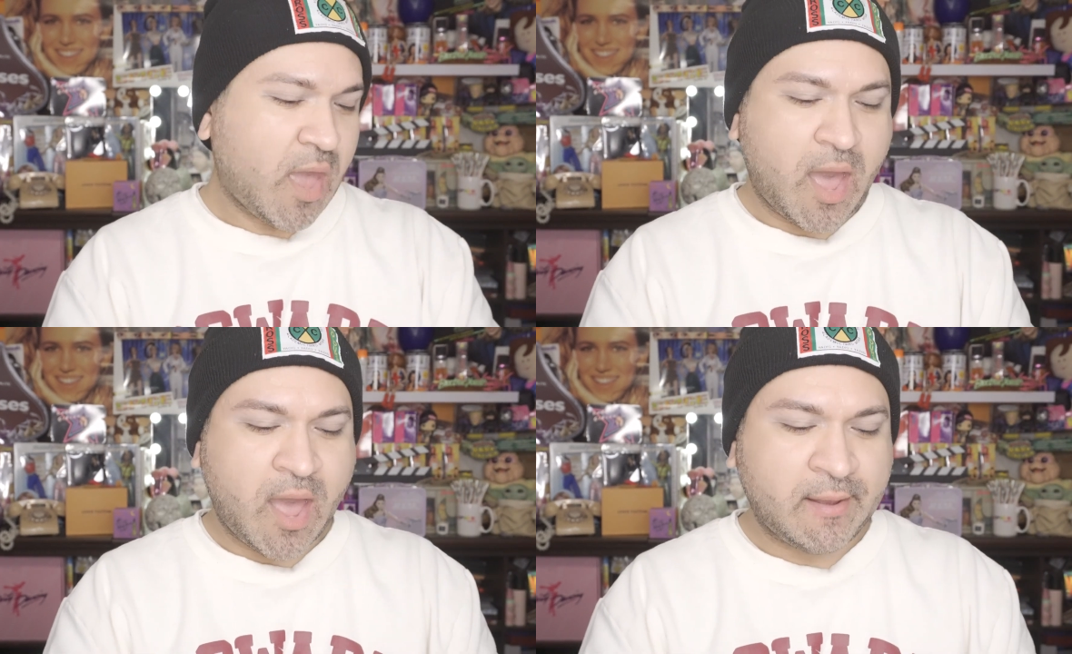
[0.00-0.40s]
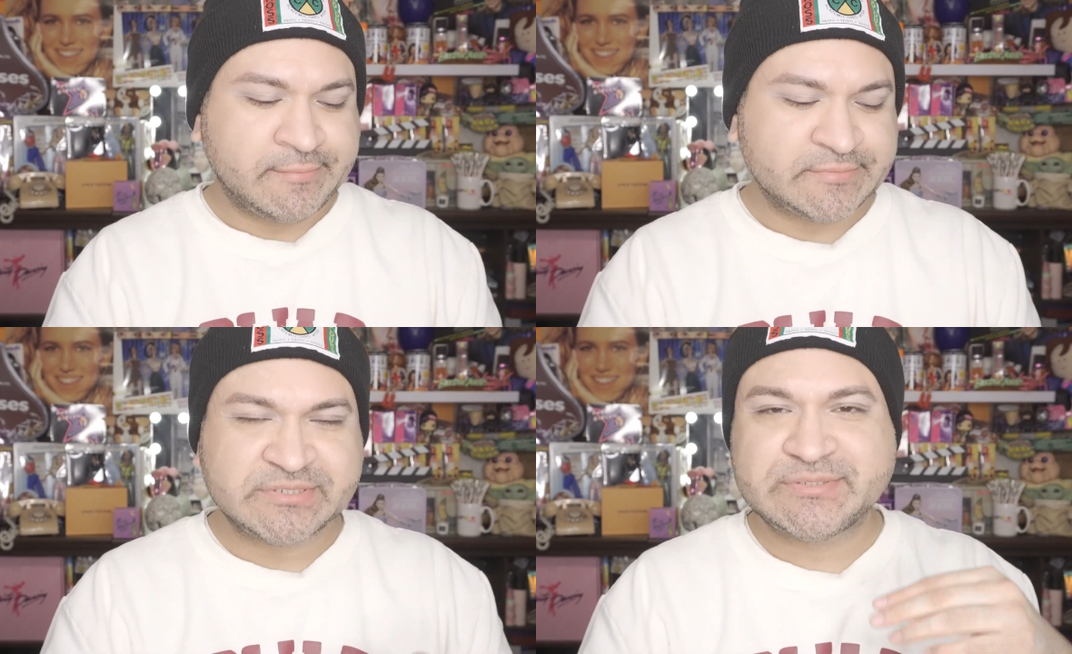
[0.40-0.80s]

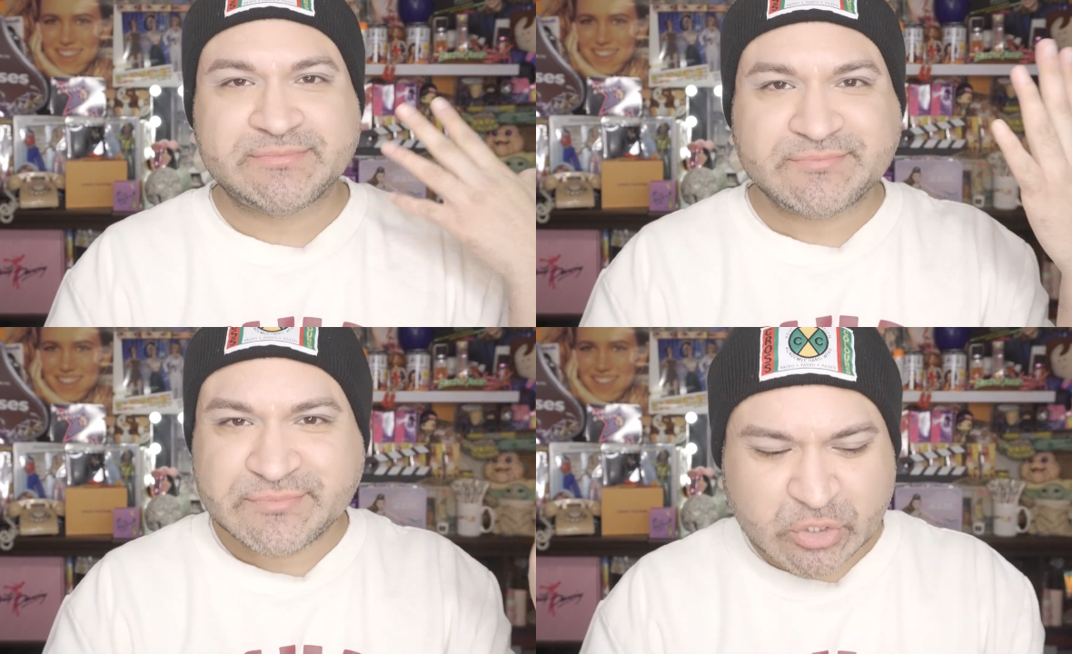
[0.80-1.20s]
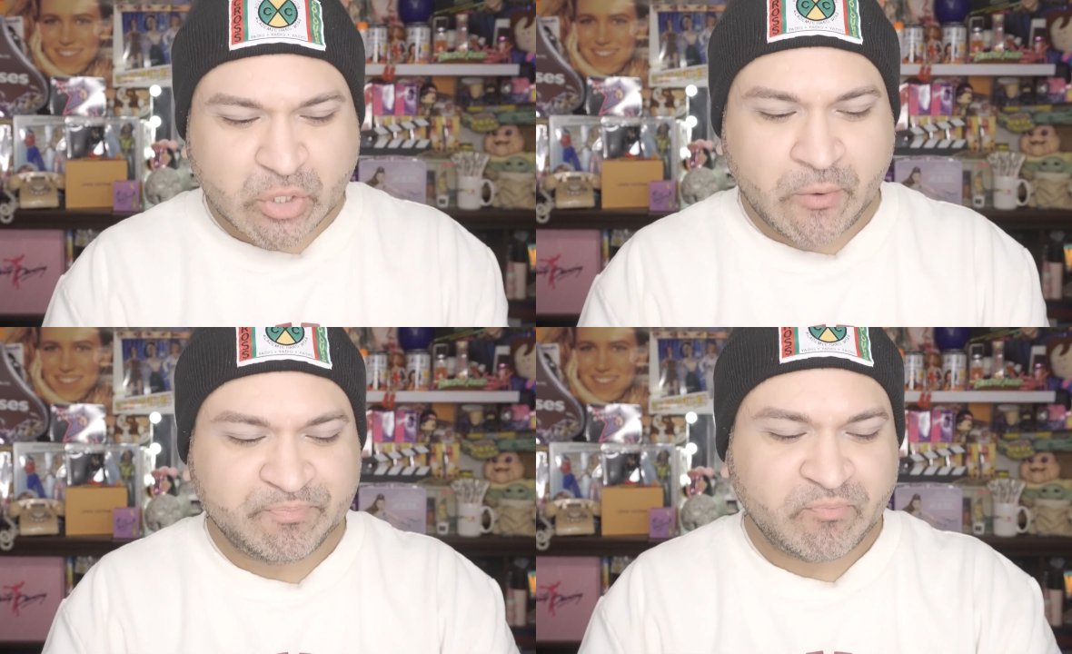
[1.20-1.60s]
Speaker 1: Um, just, you
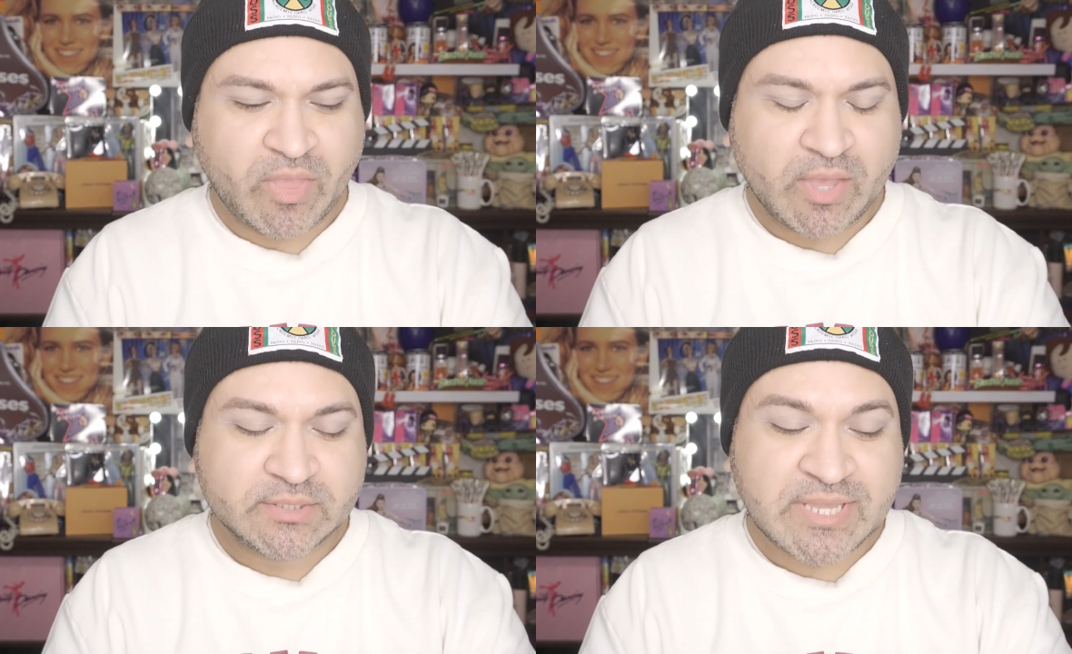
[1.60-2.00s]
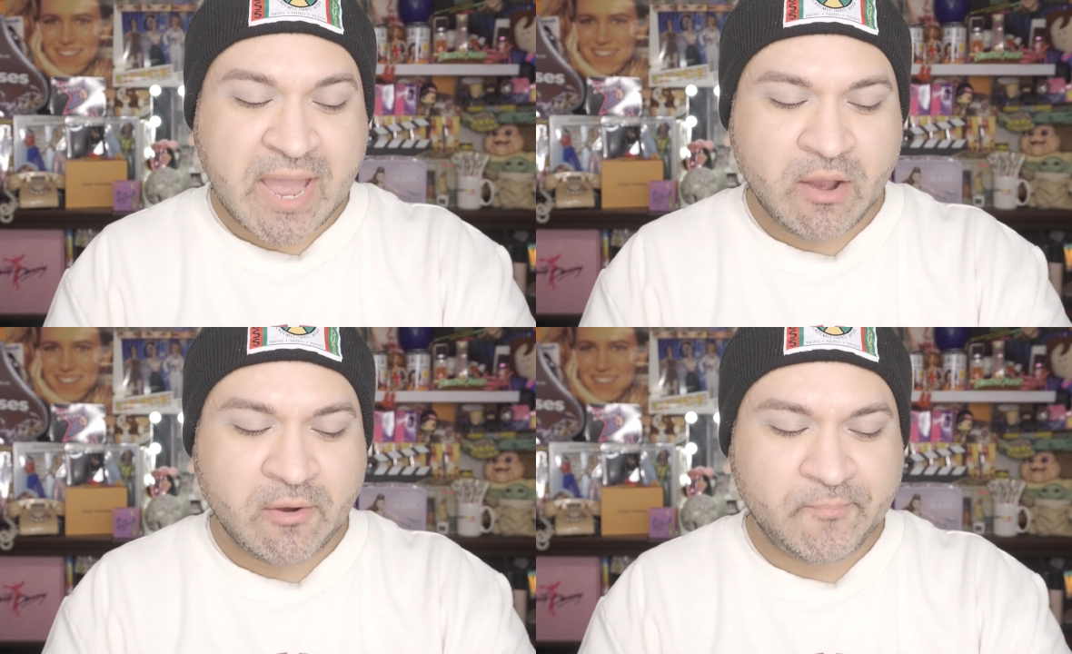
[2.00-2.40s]
know.
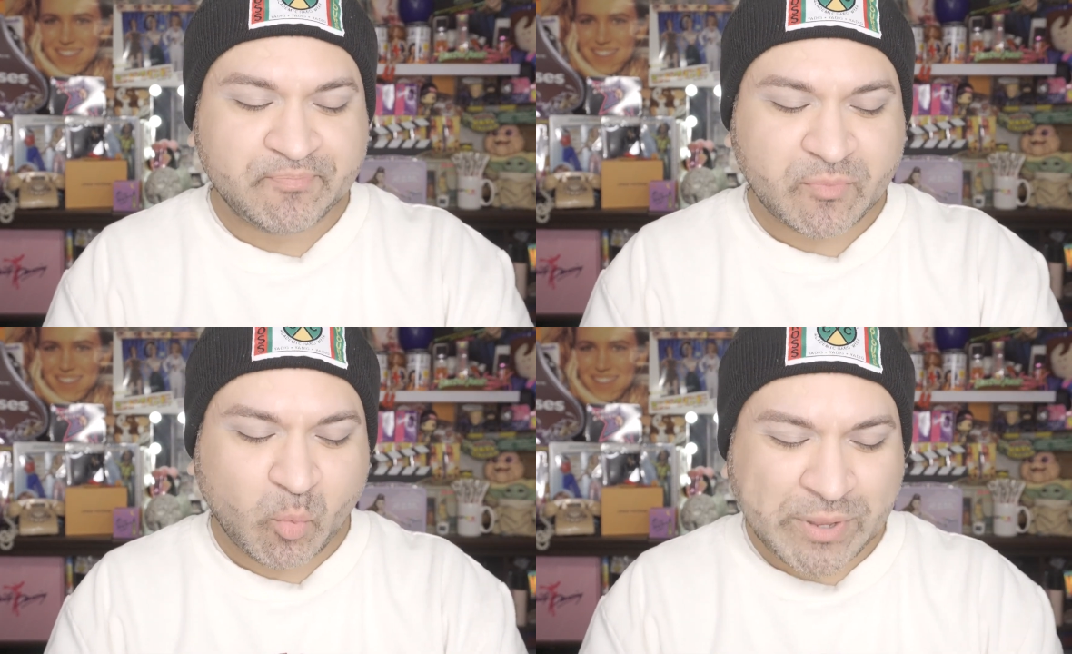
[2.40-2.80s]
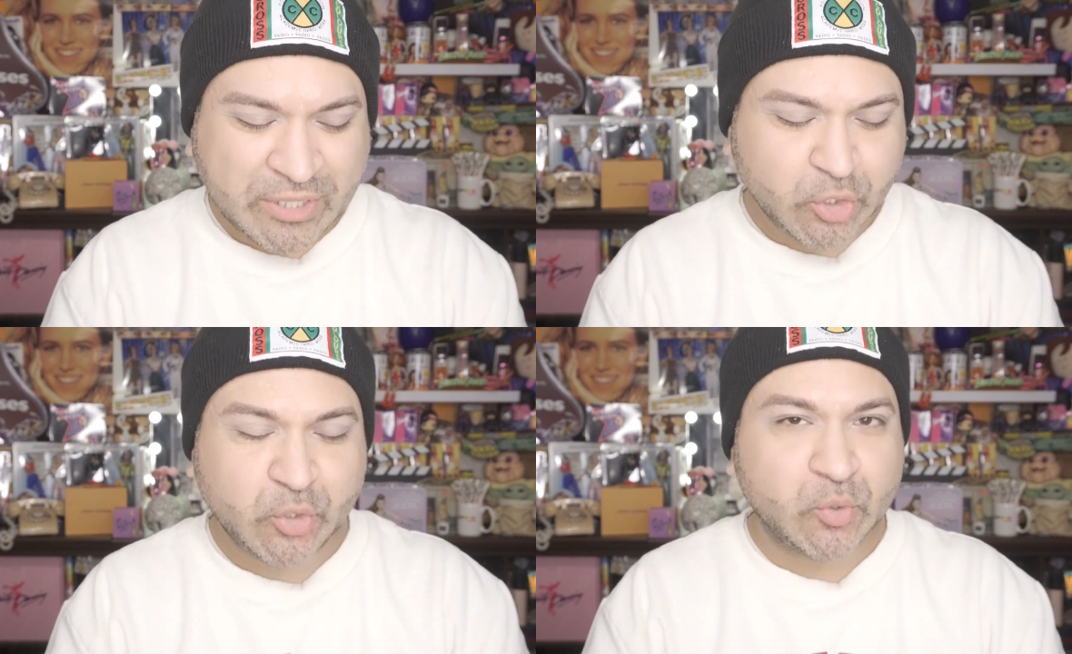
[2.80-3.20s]
Now,
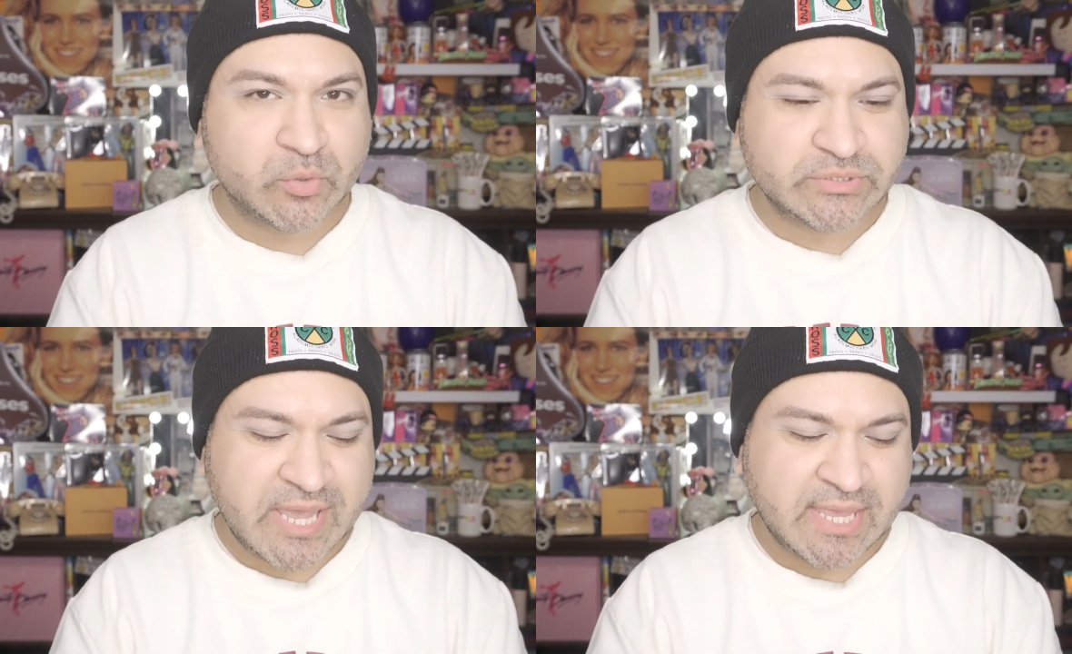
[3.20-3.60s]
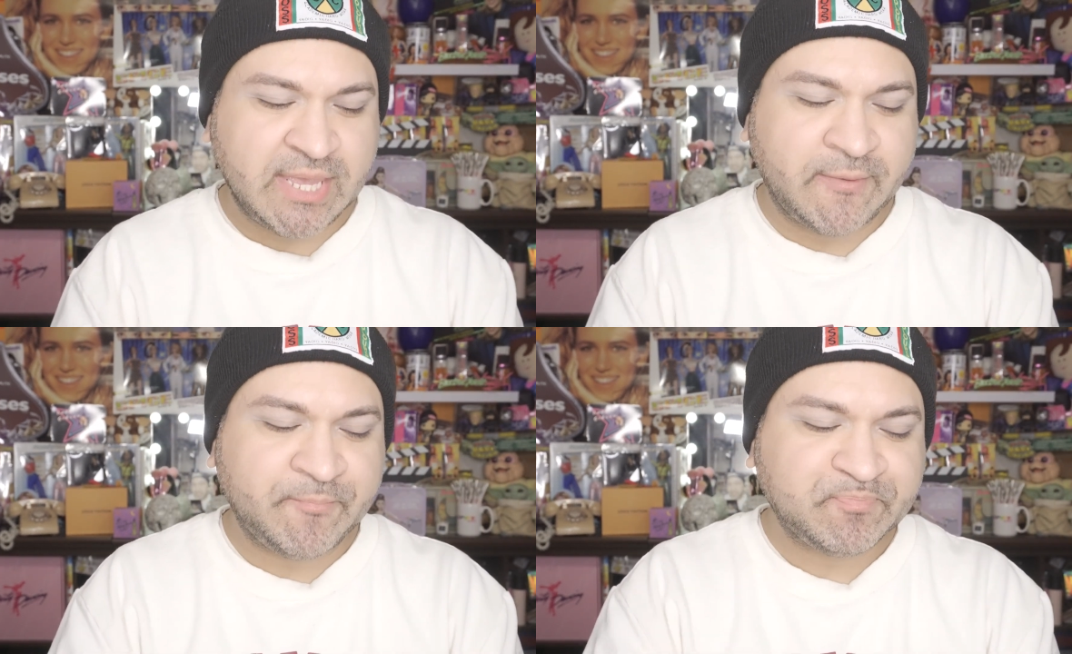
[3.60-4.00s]
we knew
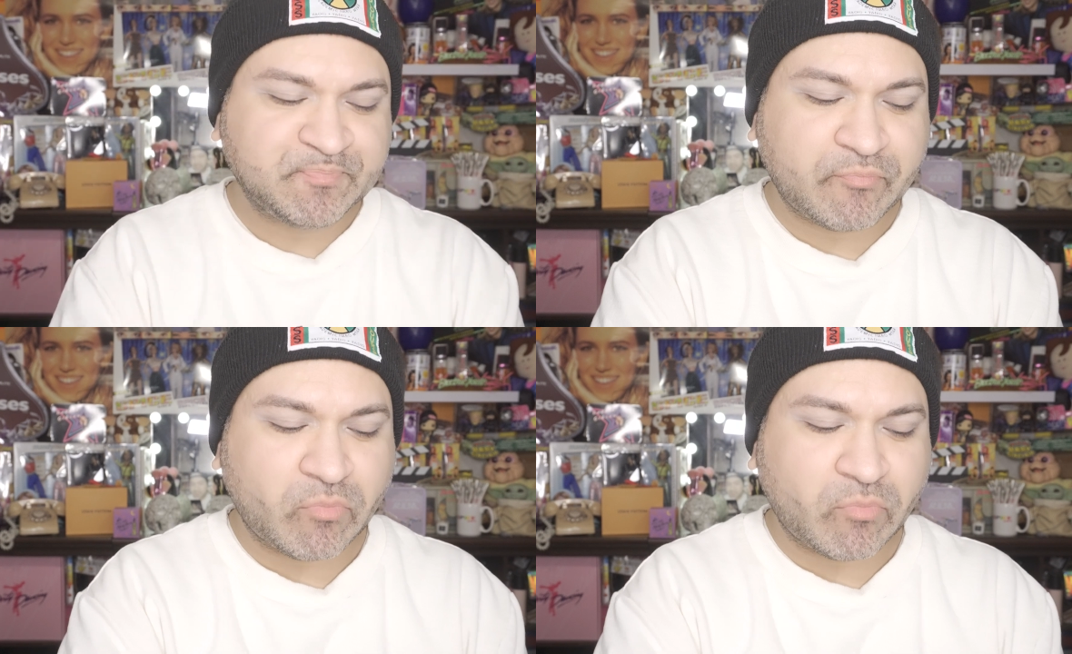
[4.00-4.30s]
taking...